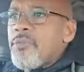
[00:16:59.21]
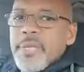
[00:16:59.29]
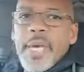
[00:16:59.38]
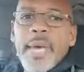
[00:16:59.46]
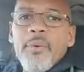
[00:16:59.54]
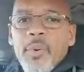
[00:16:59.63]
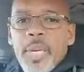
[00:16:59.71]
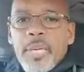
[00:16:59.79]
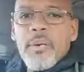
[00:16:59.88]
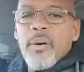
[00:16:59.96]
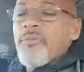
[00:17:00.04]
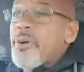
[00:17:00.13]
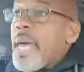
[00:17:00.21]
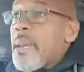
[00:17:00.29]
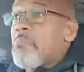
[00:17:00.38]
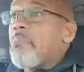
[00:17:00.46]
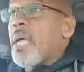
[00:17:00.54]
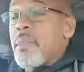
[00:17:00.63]
for that week or for
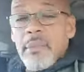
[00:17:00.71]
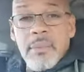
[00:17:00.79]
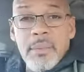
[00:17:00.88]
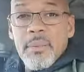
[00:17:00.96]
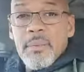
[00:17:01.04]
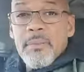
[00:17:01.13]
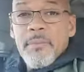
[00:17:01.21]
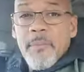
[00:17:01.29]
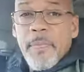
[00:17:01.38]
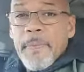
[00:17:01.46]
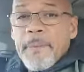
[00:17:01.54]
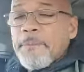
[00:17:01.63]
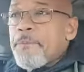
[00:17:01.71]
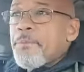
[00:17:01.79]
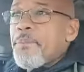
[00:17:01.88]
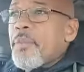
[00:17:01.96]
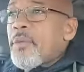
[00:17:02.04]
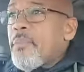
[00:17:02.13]
that month.
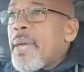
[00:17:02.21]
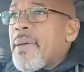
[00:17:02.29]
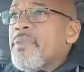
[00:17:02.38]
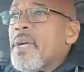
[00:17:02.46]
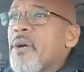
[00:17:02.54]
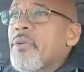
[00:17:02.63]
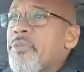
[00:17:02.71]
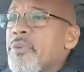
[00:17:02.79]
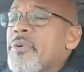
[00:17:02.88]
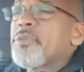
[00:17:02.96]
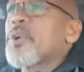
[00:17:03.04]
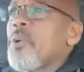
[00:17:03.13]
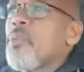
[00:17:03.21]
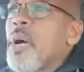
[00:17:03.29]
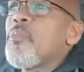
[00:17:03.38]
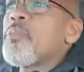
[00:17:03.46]
You may have to go through. So what